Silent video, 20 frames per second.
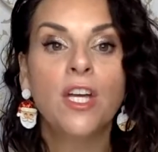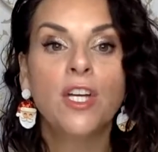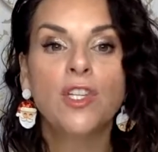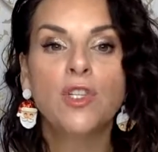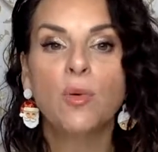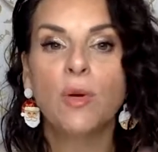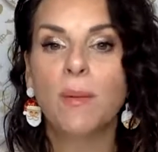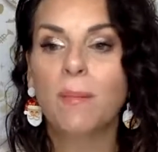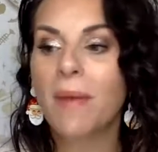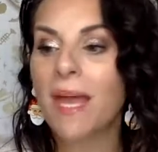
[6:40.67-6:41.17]

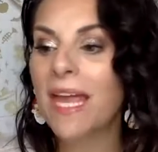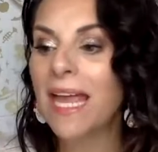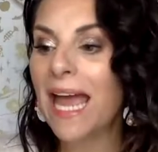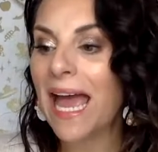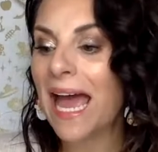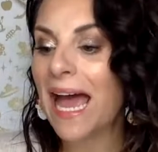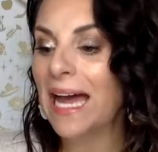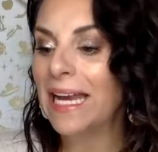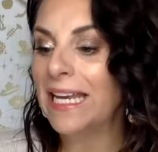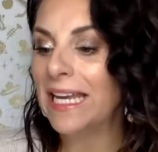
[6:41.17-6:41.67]
So I may
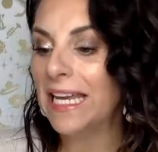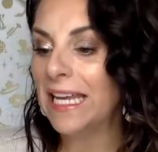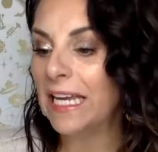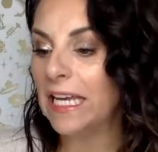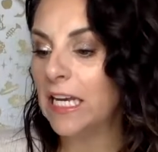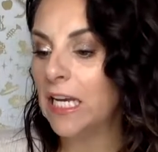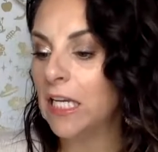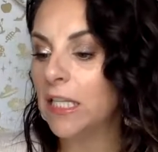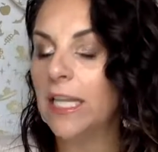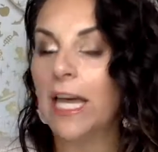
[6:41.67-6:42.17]
add
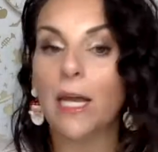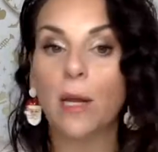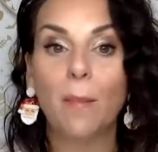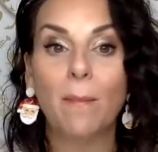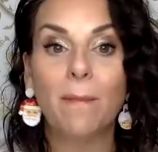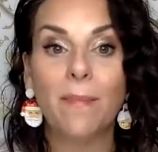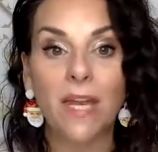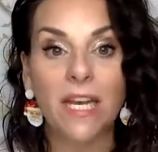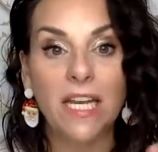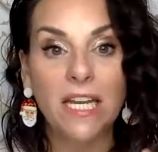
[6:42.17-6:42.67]
in like
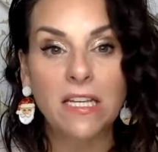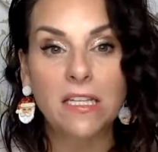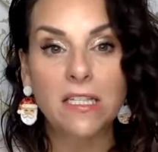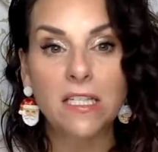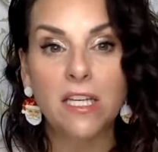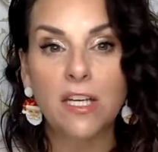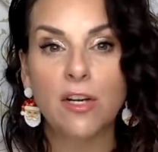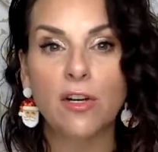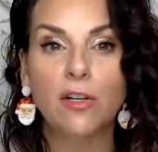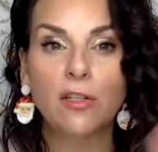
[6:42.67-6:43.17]
minis
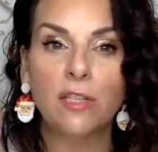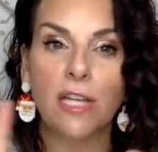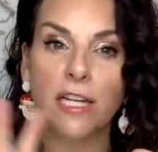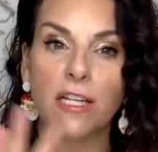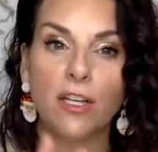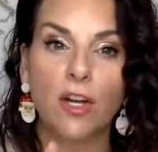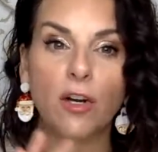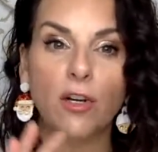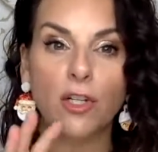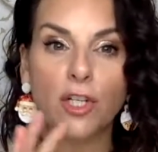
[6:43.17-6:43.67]
here,
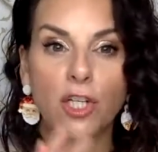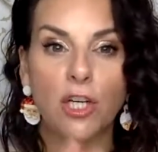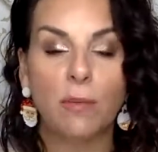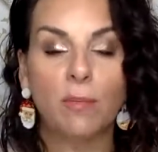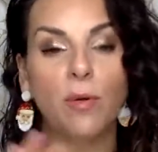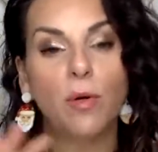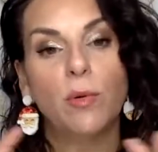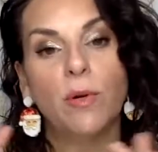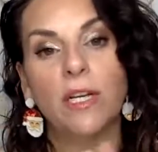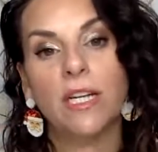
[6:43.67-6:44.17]
like her
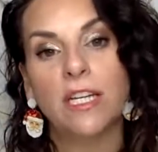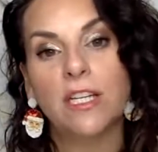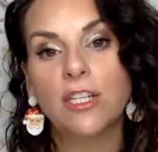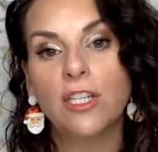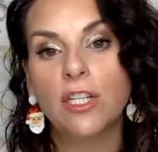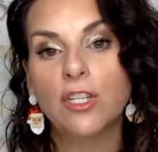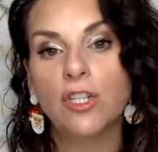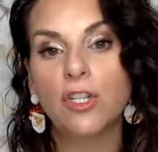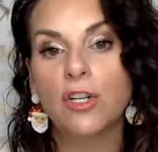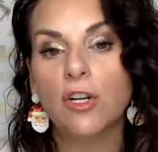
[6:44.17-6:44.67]
shampoo and
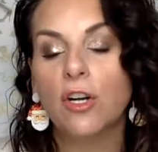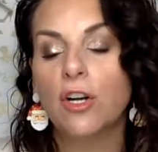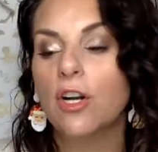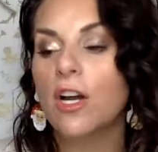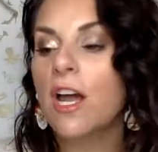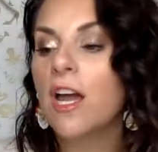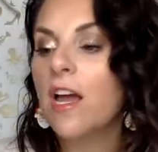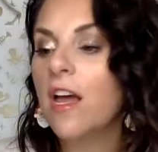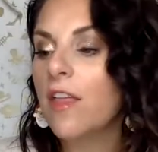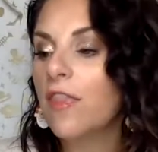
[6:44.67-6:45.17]

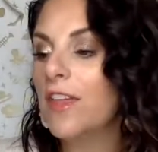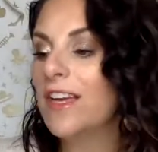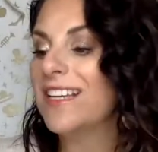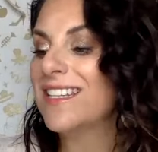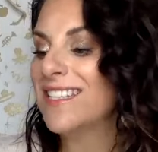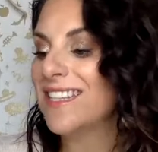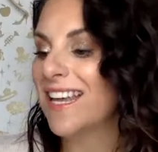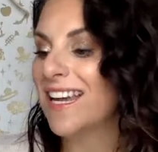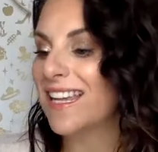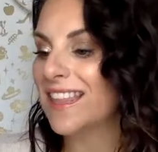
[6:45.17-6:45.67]
conditioner,
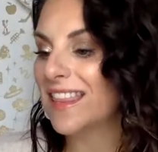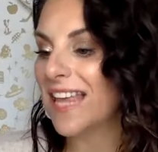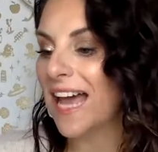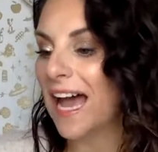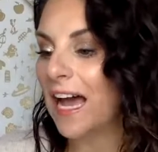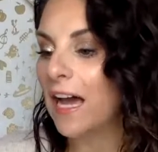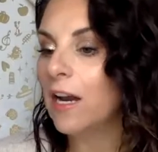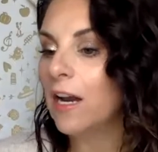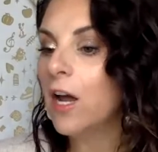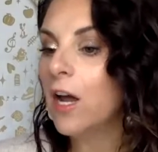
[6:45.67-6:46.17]
things like
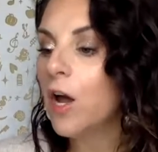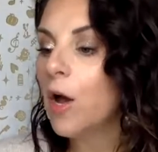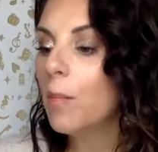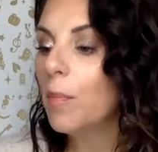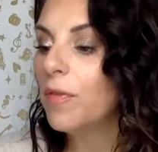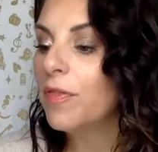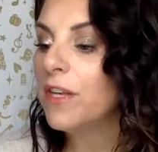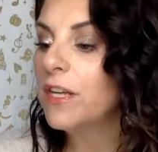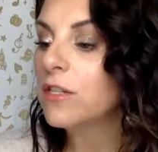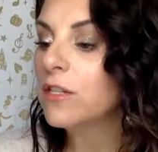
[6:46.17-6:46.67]
that.
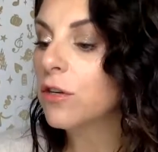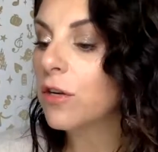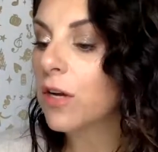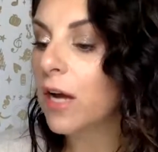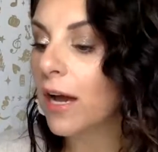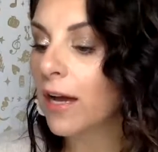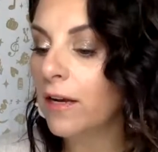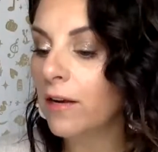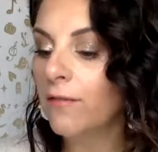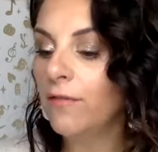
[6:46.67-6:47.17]
But these
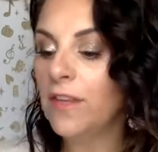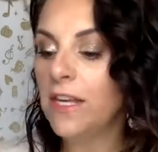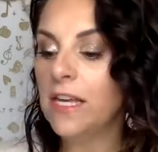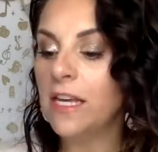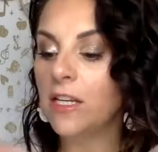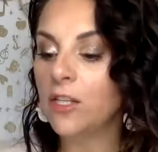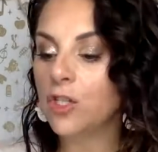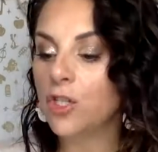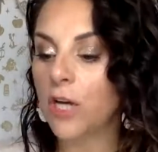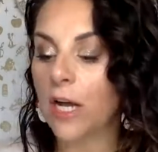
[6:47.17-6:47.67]
are kind of
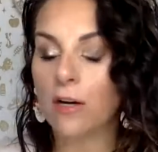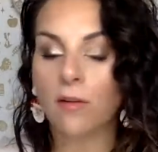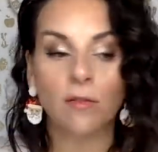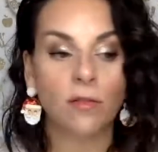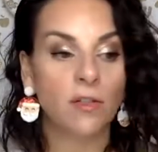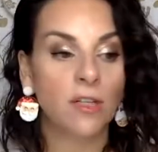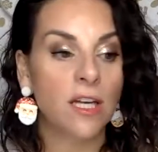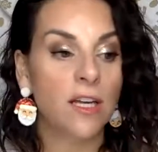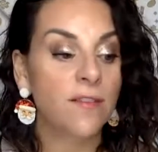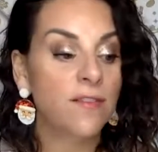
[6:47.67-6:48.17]
the
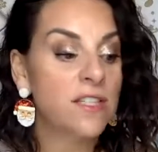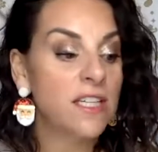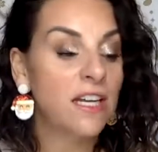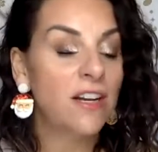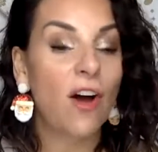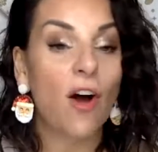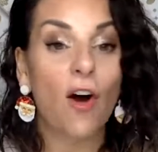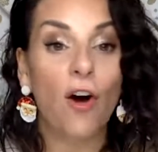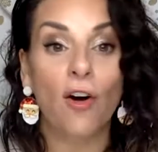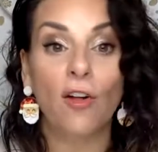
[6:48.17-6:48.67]
general gifts,
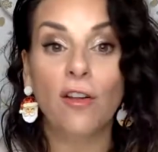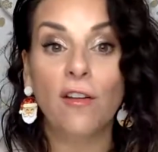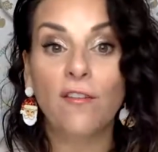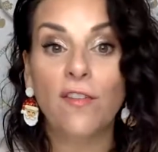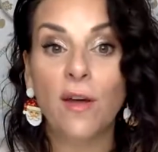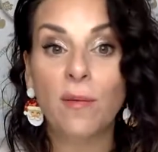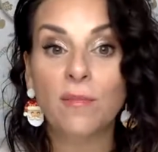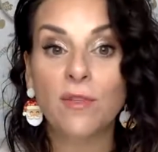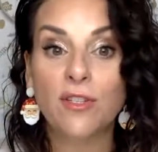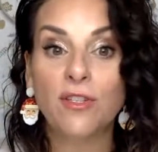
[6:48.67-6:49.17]
and all of
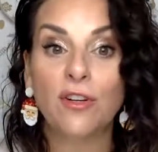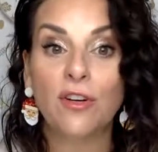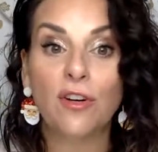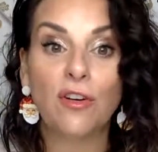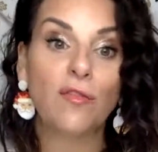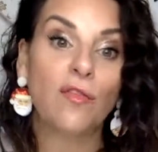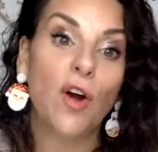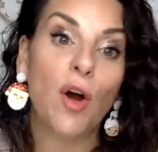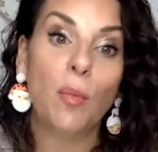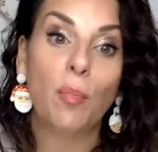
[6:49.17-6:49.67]
them
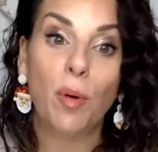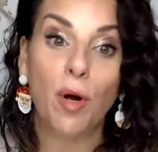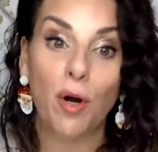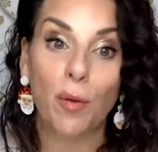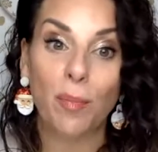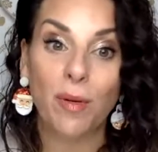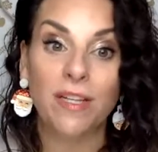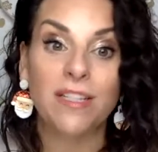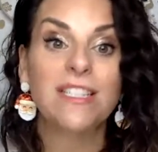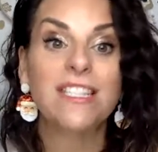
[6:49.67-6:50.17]
serve a
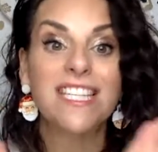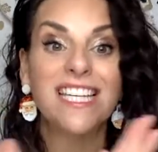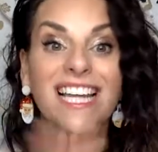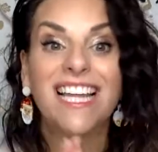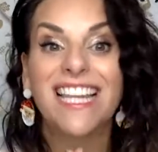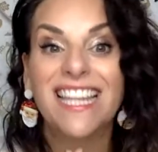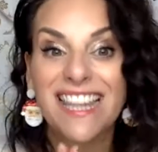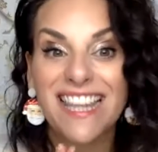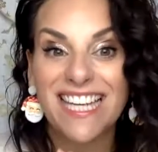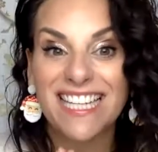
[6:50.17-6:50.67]
purpose.
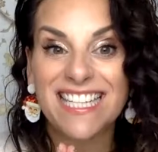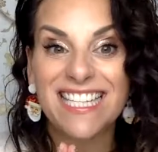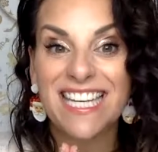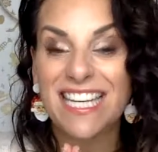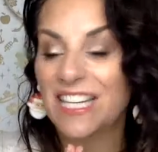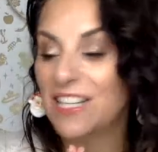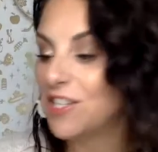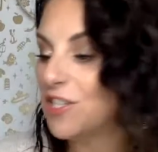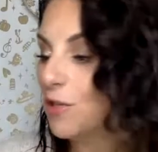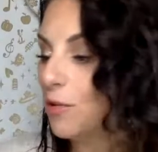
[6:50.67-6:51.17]
Let's get
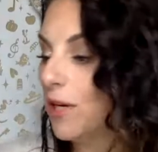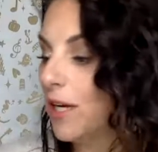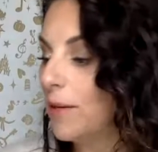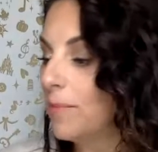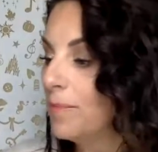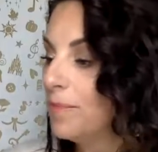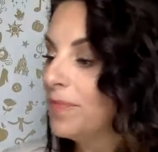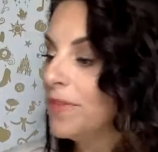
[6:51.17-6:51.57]
into it.